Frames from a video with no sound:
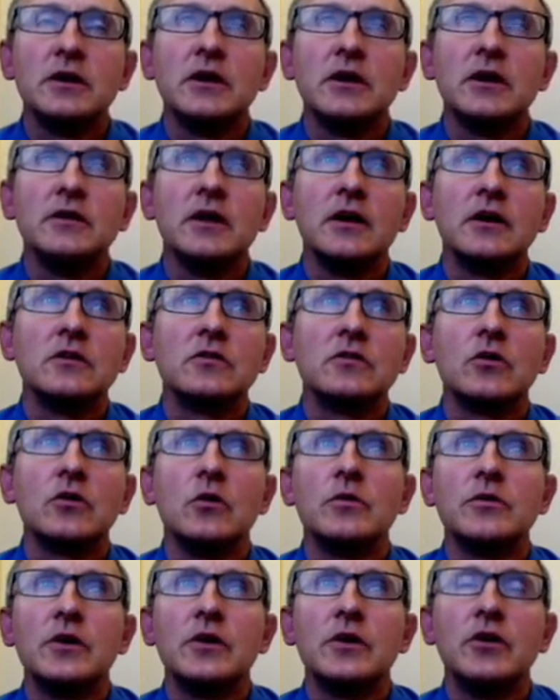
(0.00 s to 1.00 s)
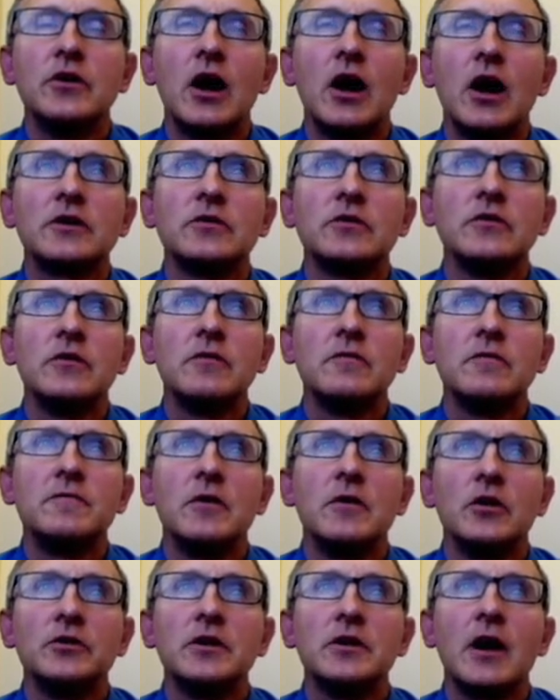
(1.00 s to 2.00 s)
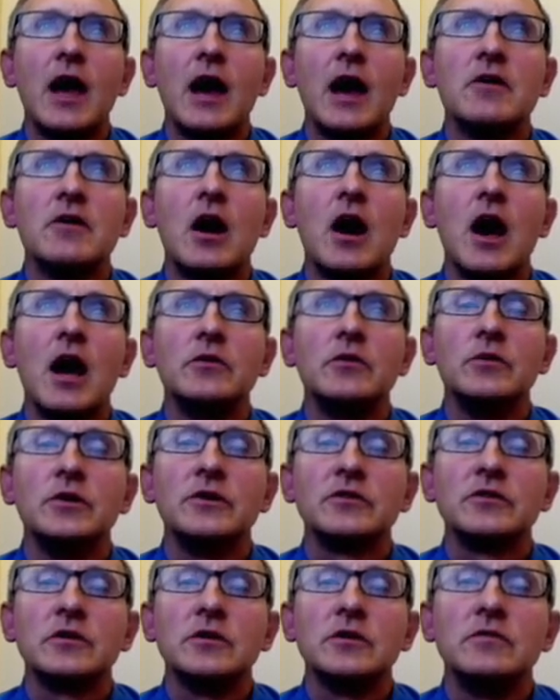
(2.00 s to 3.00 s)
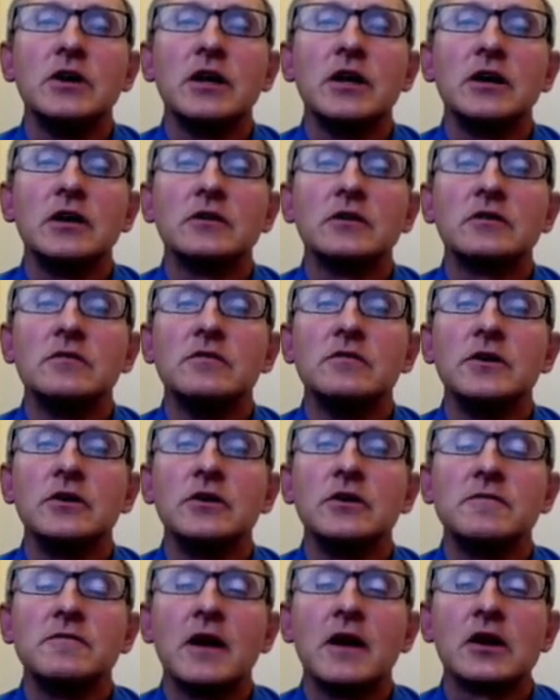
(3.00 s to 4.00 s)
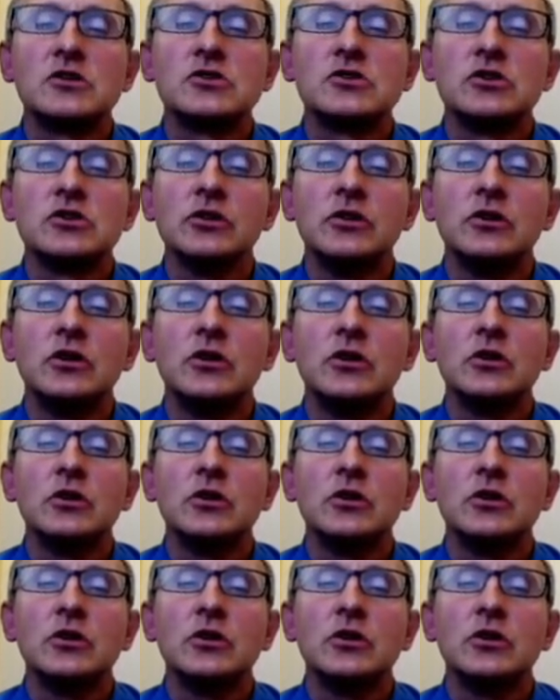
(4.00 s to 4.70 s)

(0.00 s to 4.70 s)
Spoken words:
and they consult with their doctor and are felt to have a high risk of getting a severe infection,